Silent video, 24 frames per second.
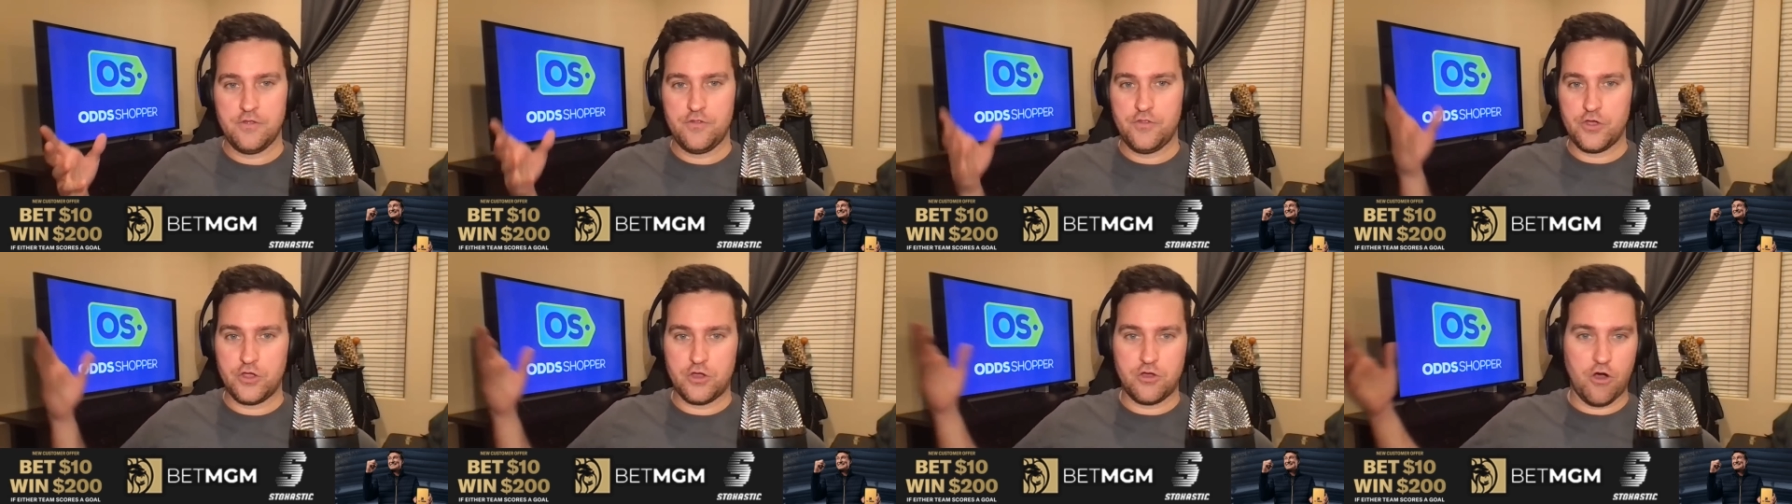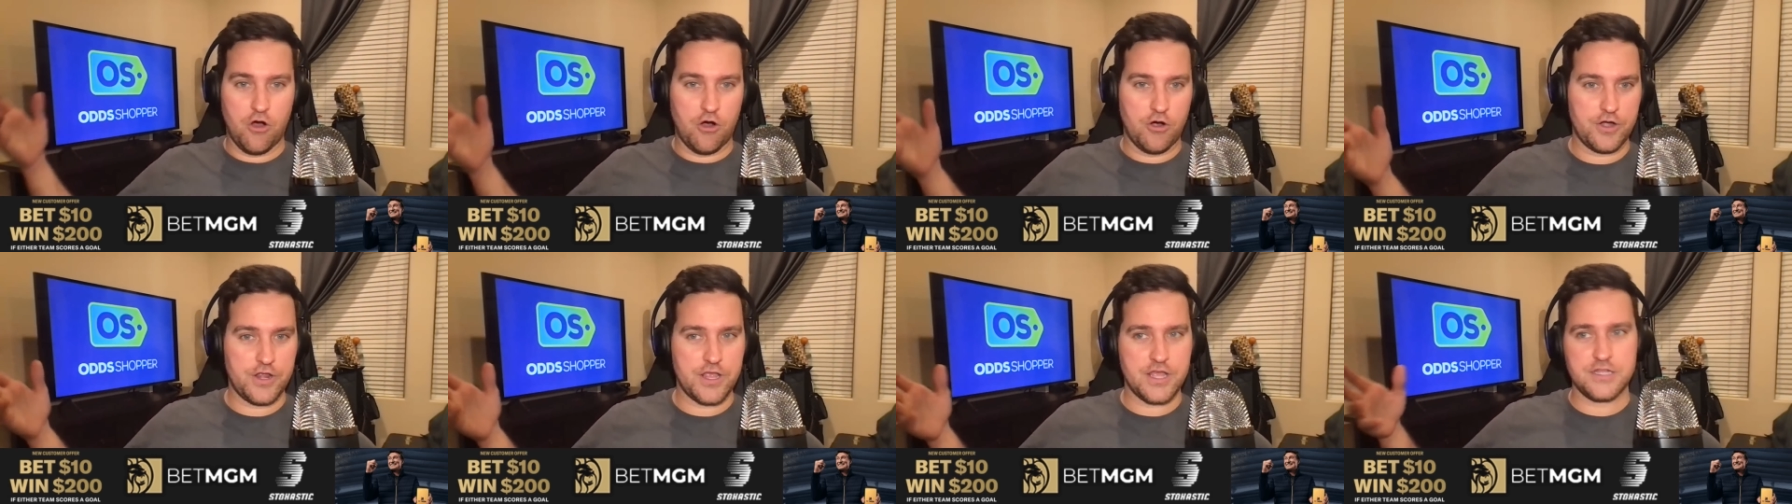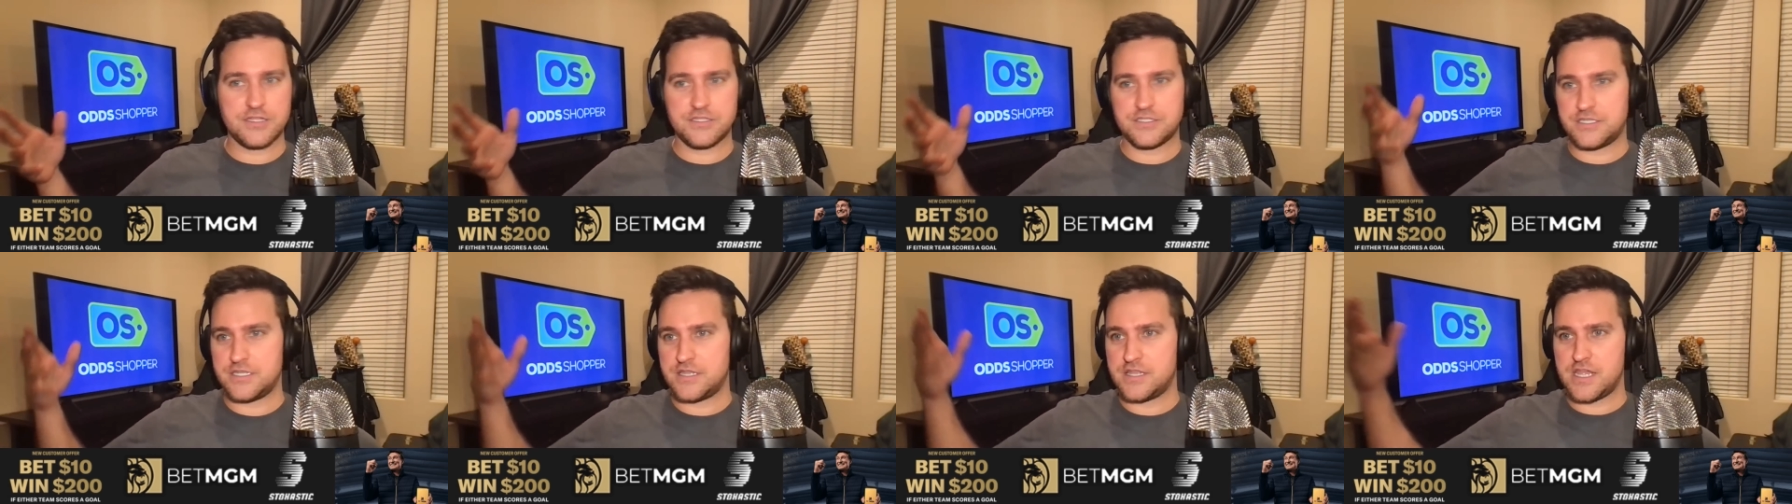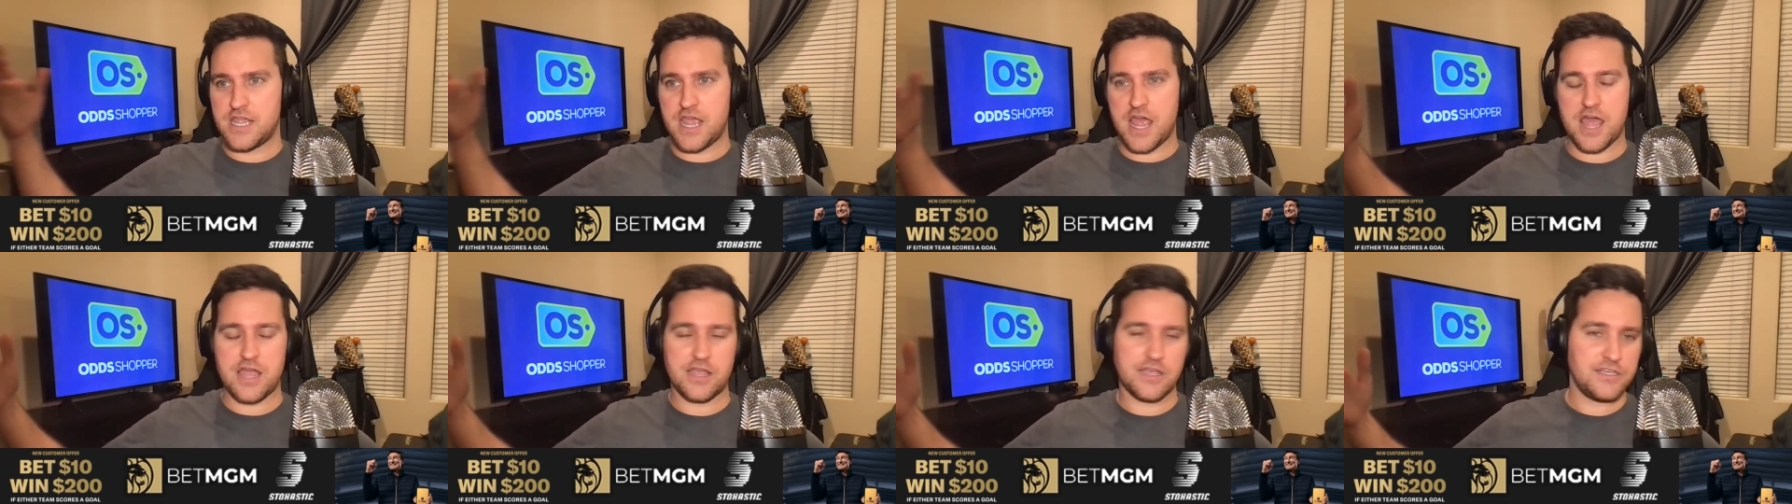the Guardians and the
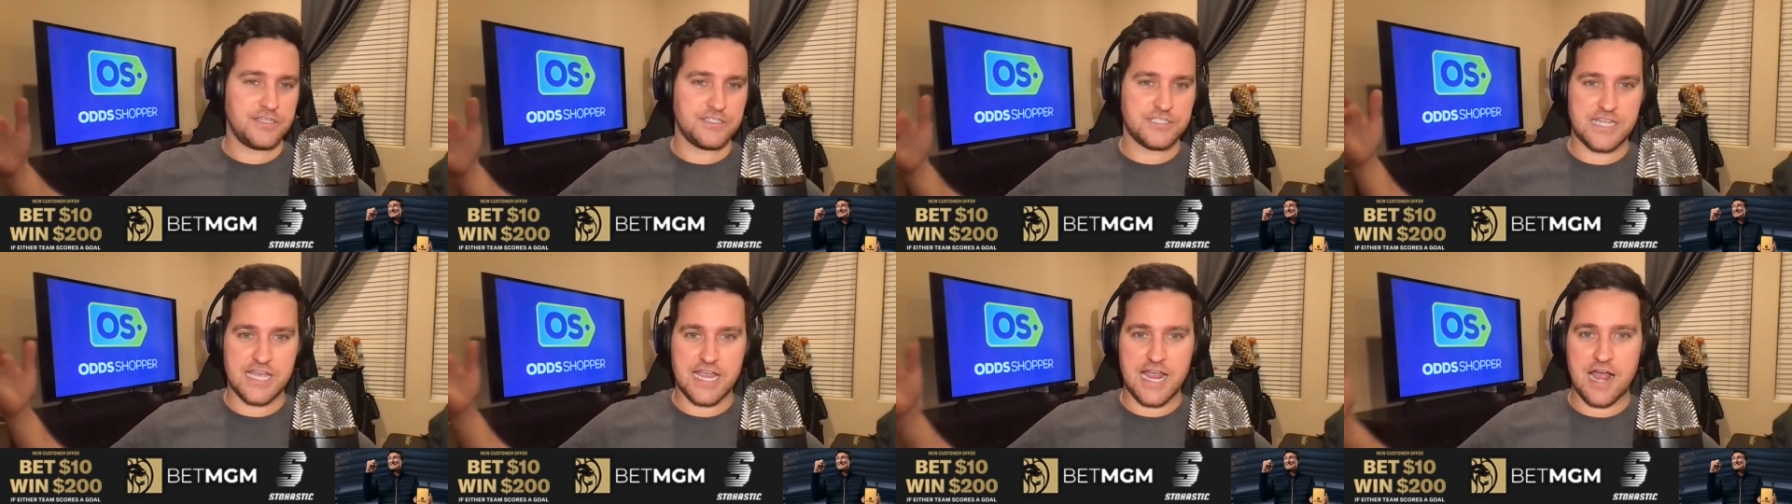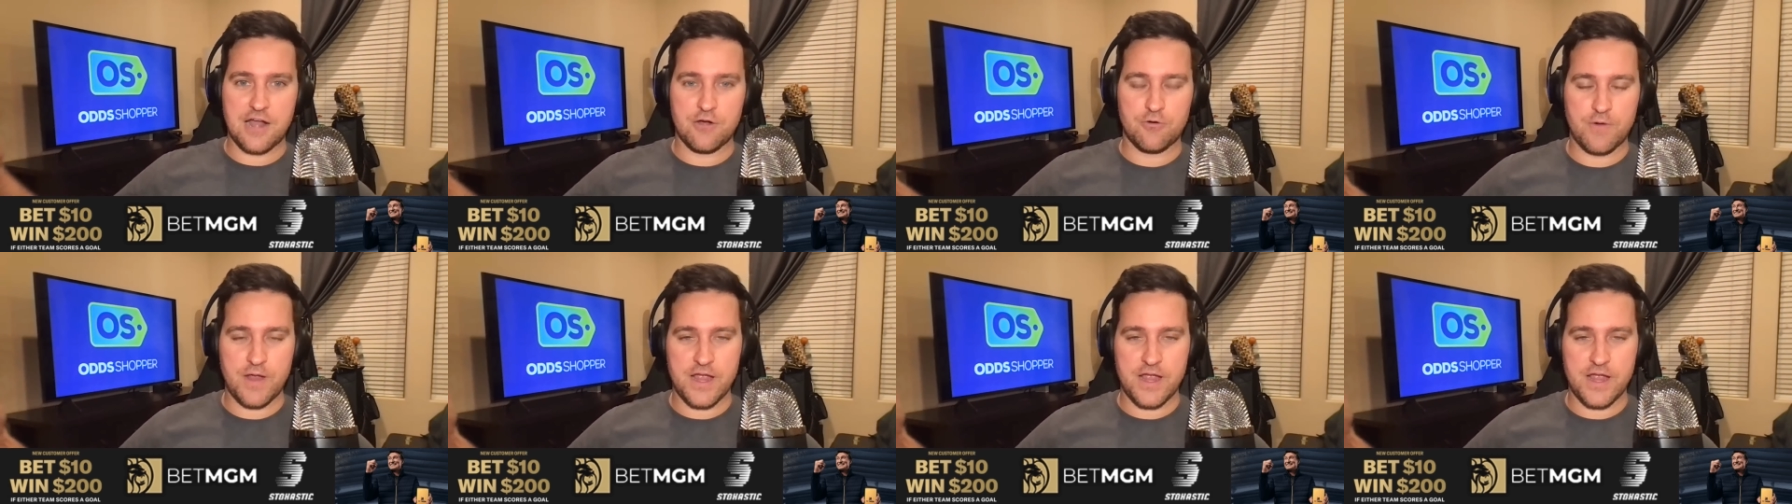Yankees, they got